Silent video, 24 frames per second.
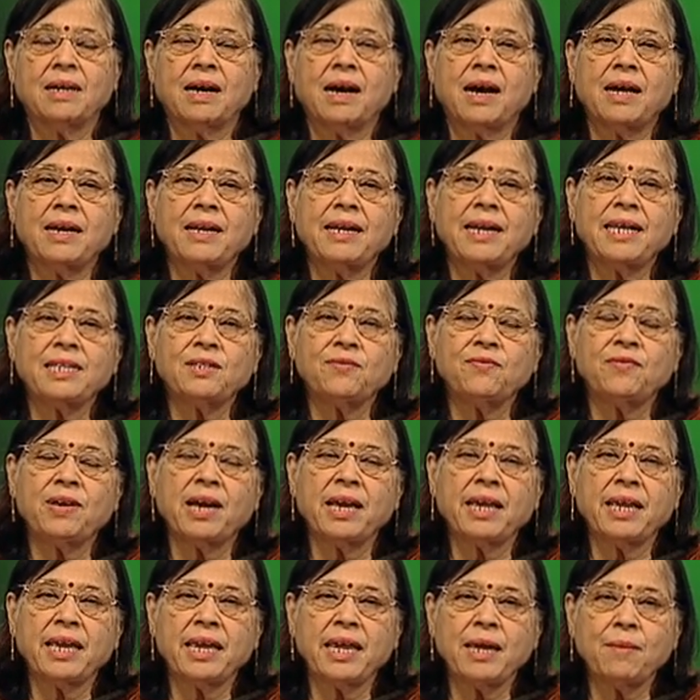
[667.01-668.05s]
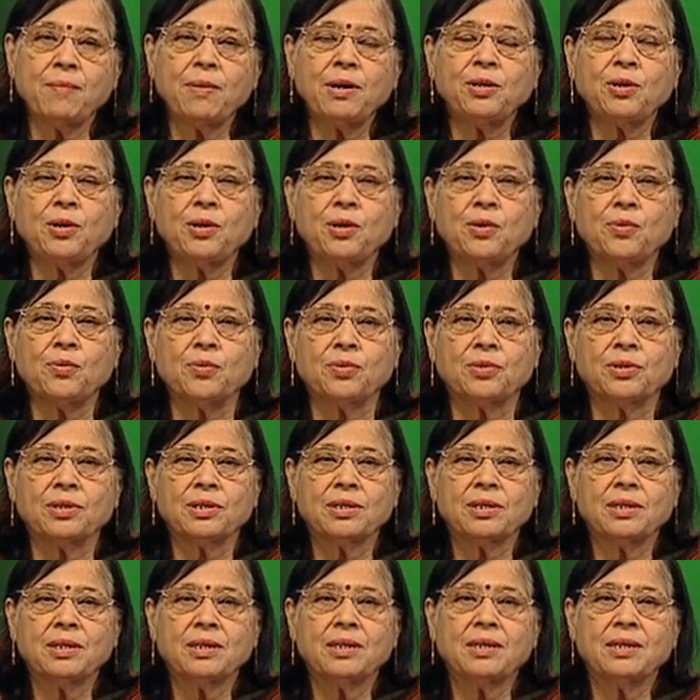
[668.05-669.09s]
Unless we are able to use
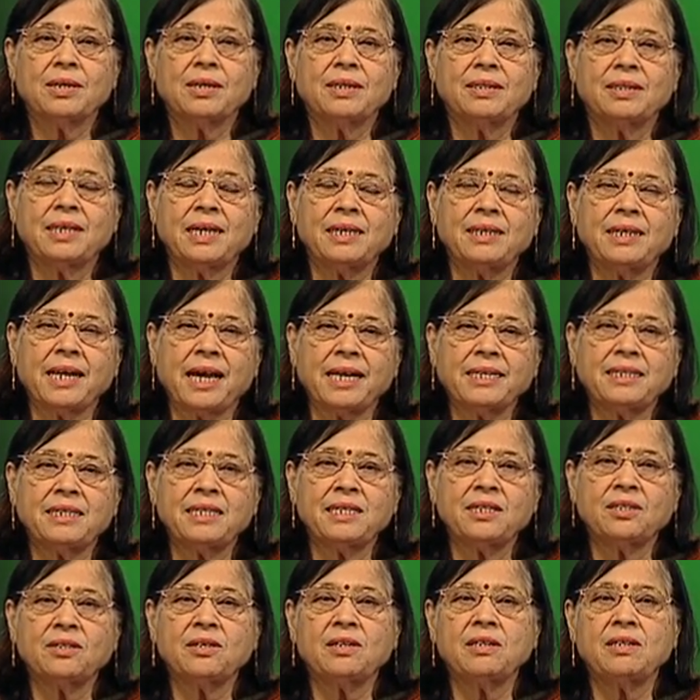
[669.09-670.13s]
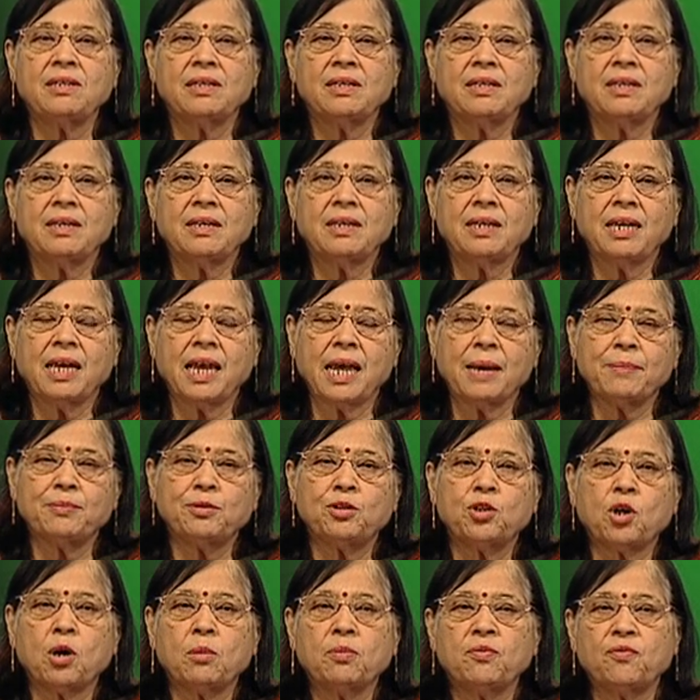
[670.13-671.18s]
the digested,
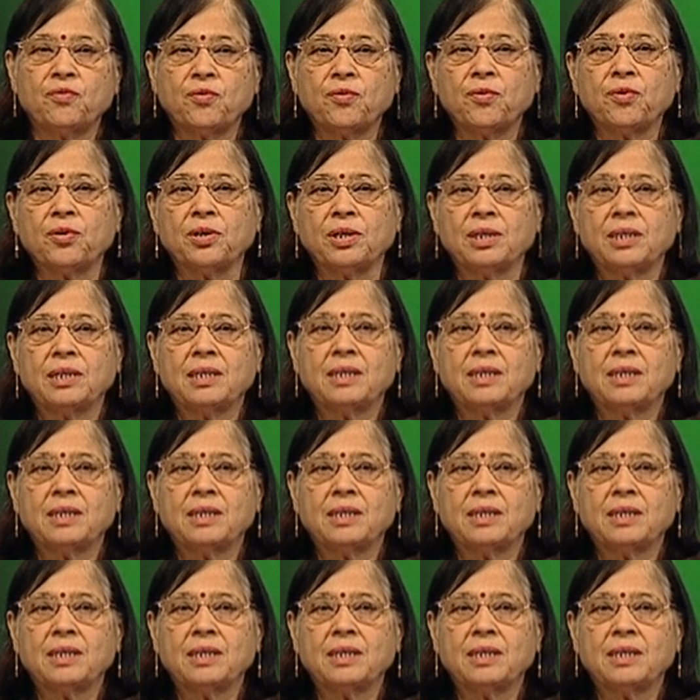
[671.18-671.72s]
absorbed food